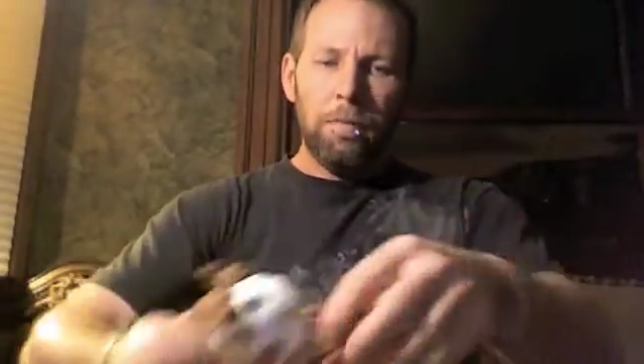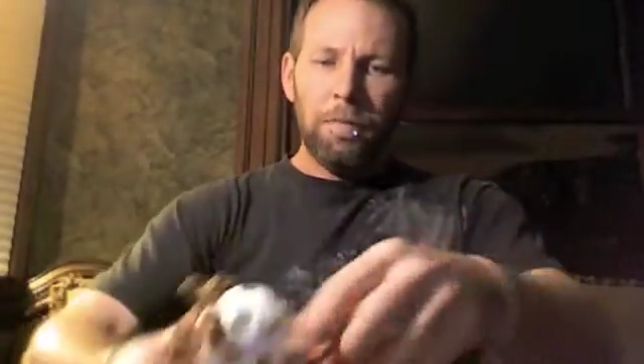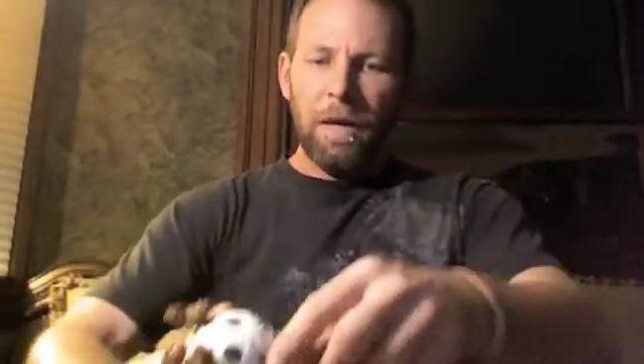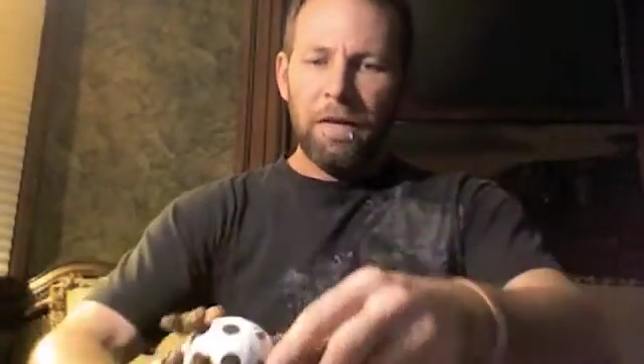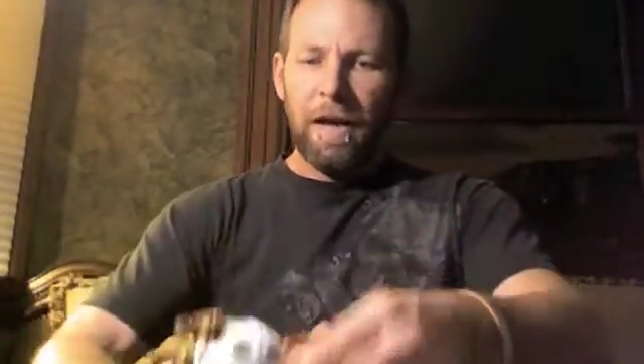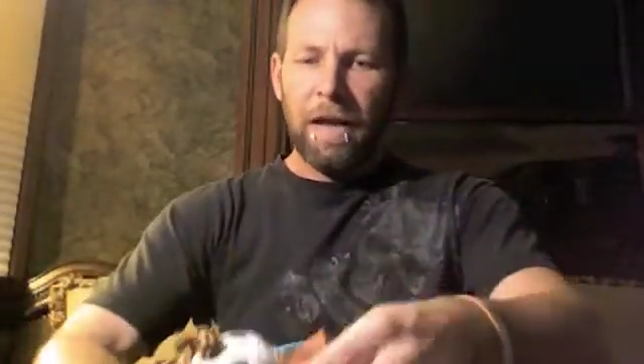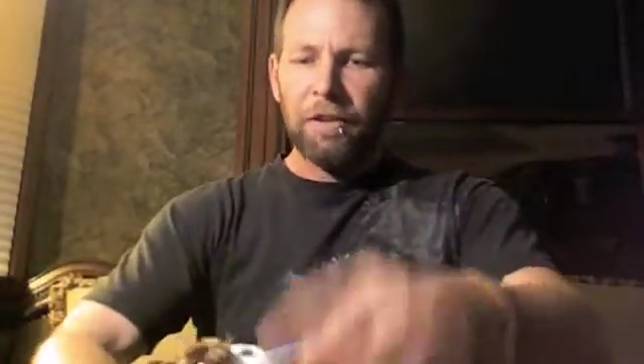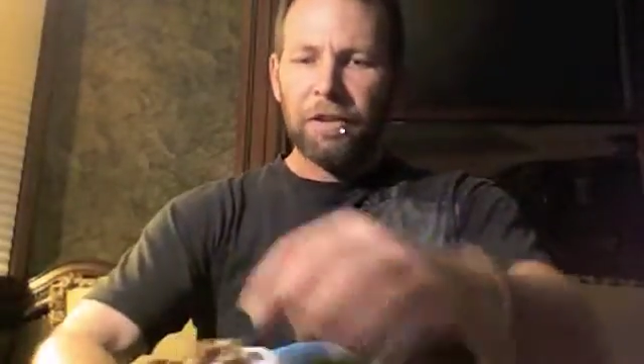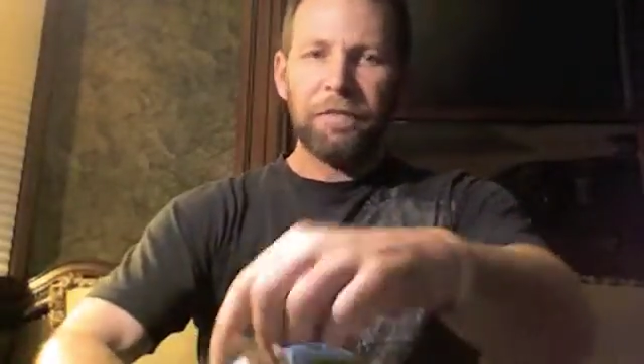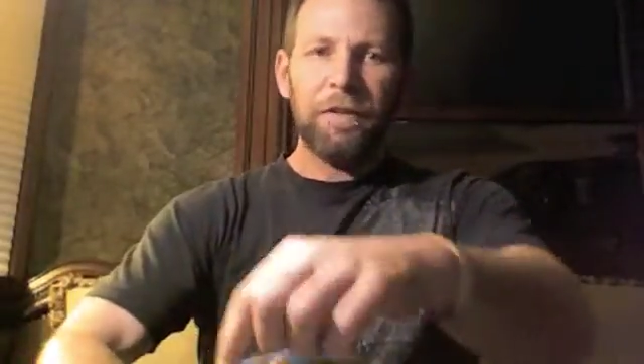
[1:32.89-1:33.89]
And then I
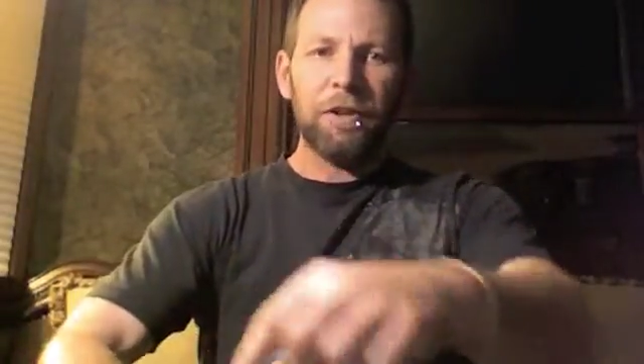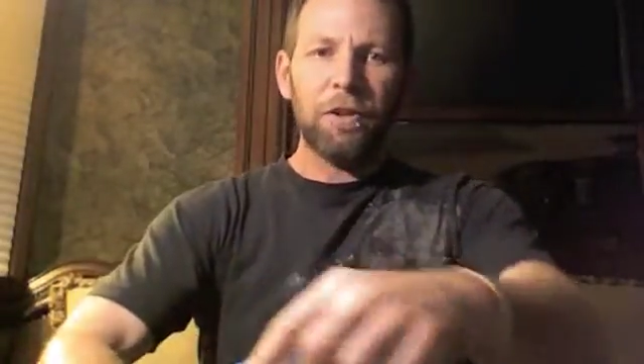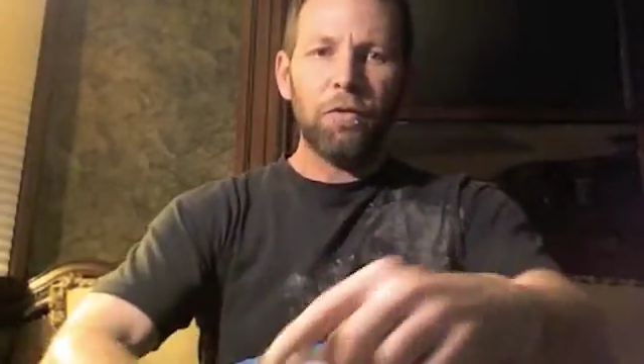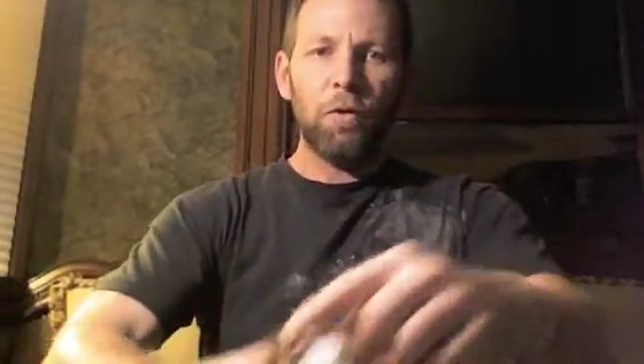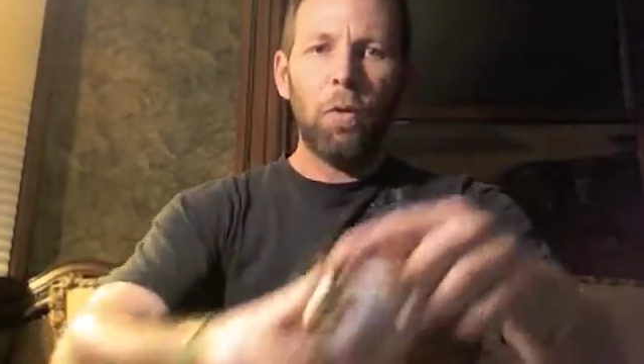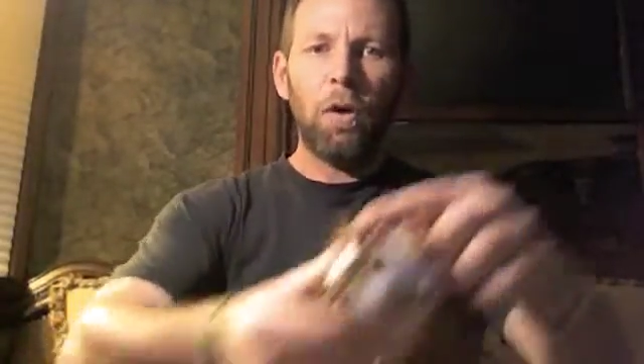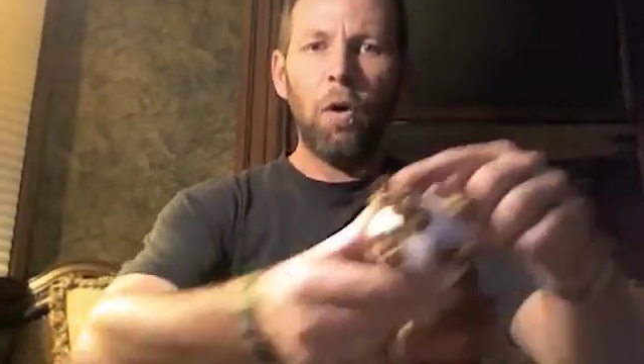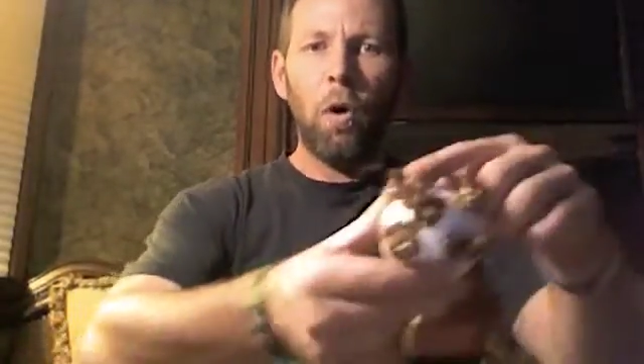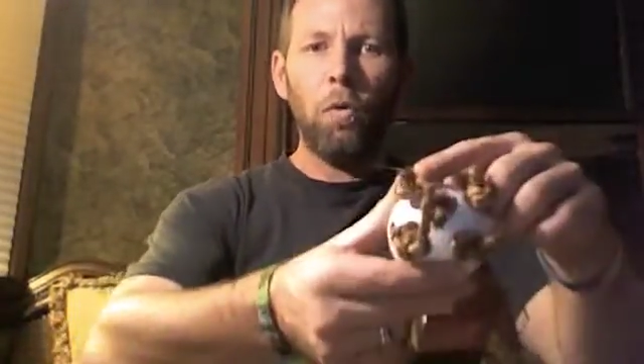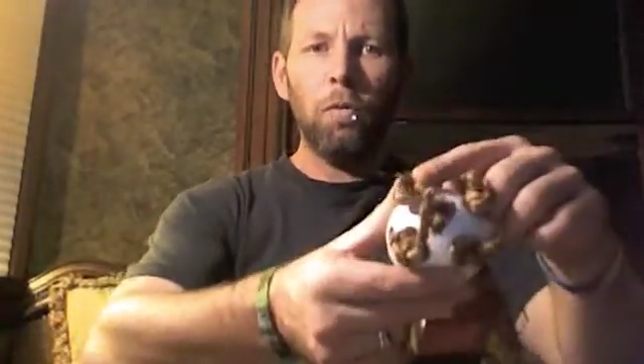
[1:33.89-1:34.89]
just fish it through one
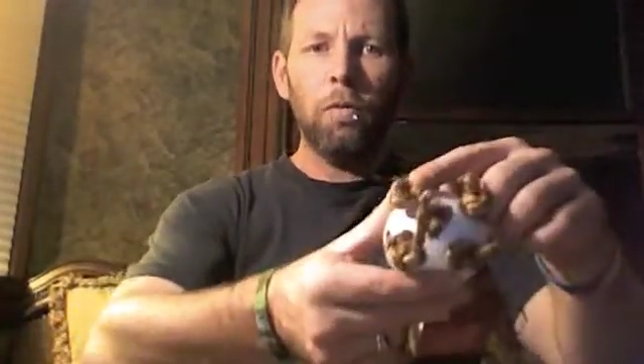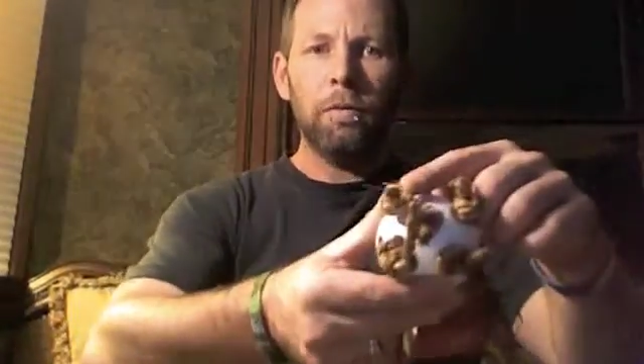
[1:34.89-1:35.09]
hole,